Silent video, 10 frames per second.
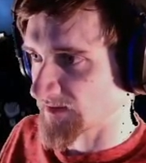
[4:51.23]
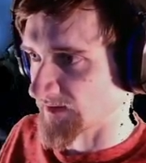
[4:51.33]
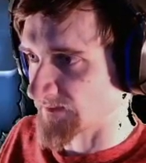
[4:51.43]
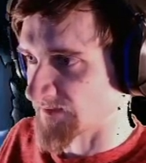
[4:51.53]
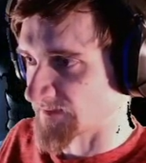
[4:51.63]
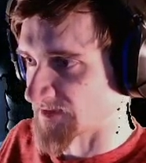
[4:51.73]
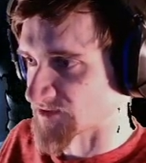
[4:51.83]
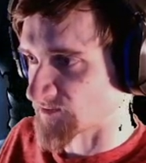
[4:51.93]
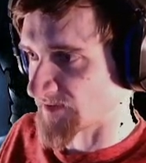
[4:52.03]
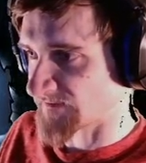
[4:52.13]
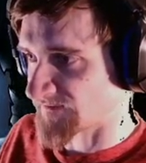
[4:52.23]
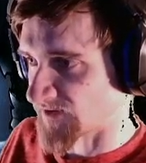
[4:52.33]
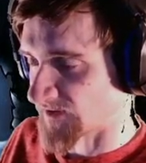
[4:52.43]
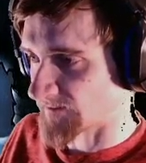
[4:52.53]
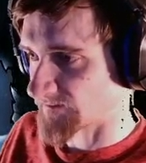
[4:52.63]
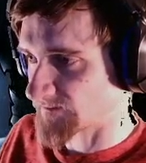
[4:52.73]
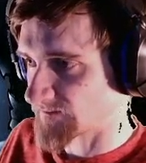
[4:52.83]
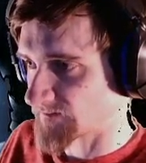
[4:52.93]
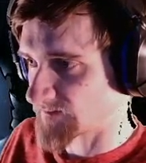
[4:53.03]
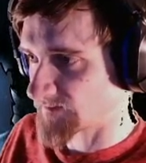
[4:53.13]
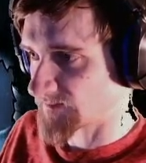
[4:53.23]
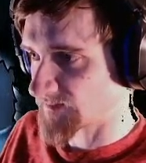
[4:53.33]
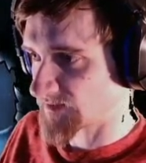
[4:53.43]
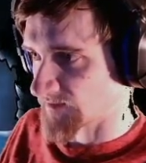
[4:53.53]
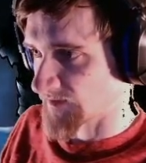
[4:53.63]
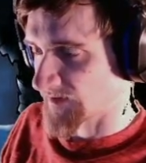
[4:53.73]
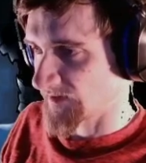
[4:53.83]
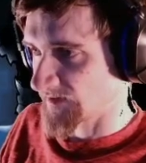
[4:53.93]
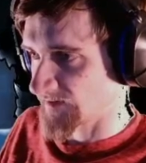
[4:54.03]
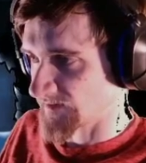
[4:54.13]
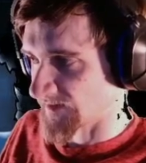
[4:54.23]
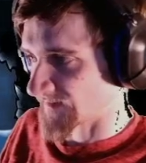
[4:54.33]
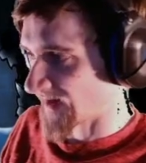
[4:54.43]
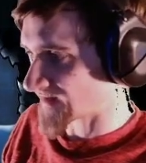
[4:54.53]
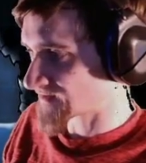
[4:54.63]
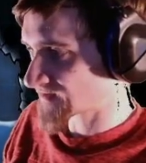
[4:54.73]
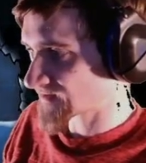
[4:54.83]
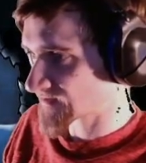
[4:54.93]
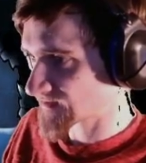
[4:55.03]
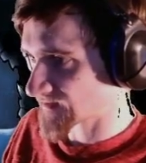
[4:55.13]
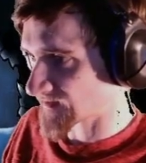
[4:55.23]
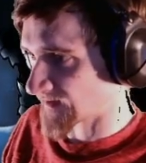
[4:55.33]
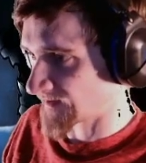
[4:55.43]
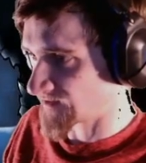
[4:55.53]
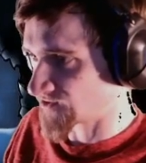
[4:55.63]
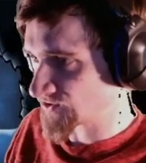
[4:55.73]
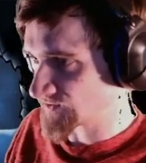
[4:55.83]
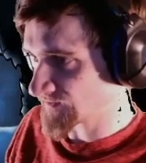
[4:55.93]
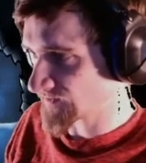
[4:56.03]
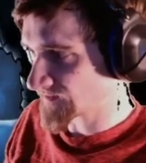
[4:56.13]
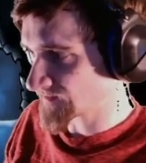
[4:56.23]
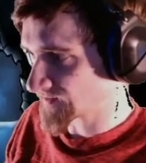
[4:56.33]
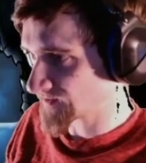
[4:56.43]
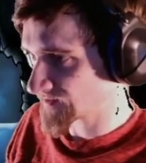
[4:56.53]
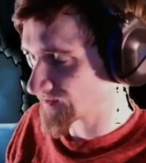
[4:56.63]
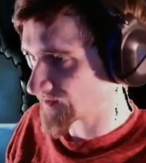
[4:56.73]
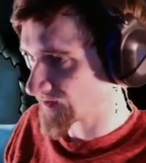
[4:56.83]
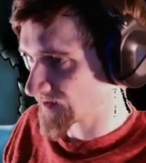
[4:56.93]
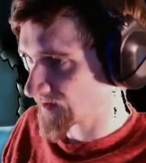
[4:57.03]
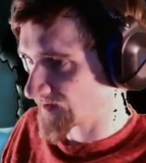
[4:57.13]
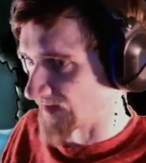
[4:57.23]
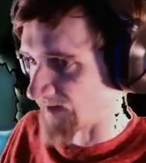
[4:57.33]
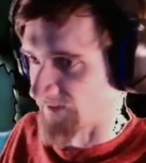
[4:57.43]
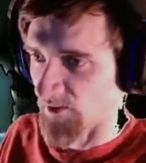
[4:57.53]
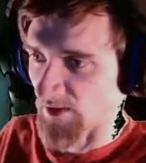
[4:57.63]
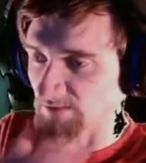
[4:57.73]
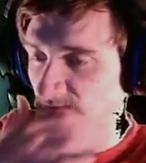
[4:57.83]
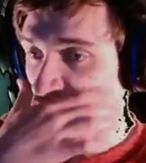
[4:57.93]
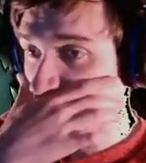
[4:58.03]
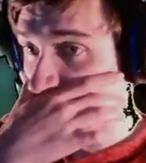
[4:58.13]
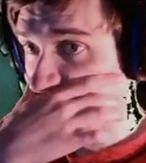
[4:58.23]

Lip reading: And then this will be the farm. Right, like that. And I need 2 of them. Yeah, that'll work. Okay.